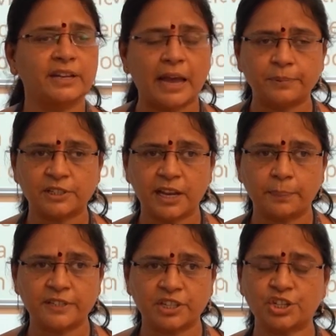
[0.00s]
capital
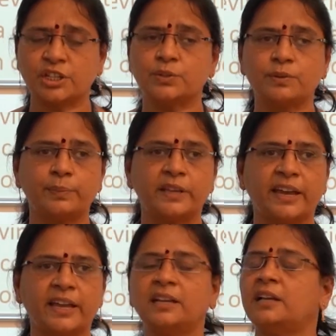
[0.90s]
appreciations will be
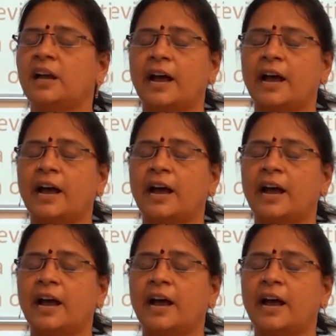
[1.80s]
there.